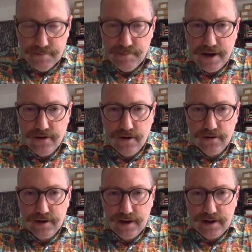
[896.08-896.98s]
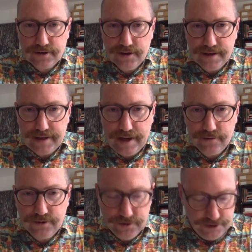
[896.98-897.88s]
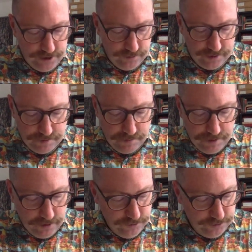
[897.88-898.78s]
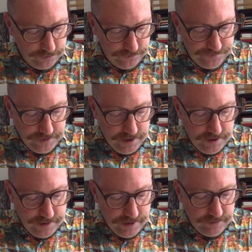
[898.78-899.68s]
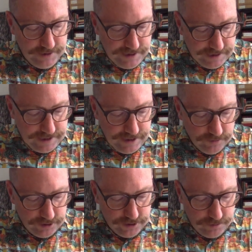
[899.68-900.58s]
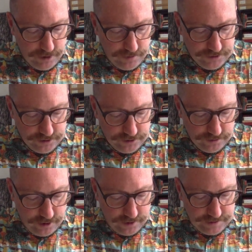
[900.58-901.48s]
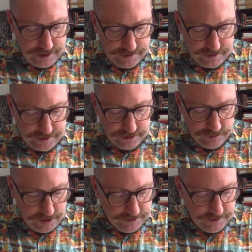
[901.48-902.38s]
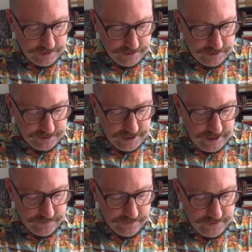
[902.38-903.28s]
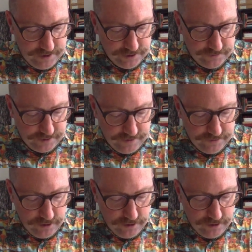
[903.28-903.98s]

Meinong actually counters here with a proposal that we distinguish the propositional content expressing the state of affairs of a given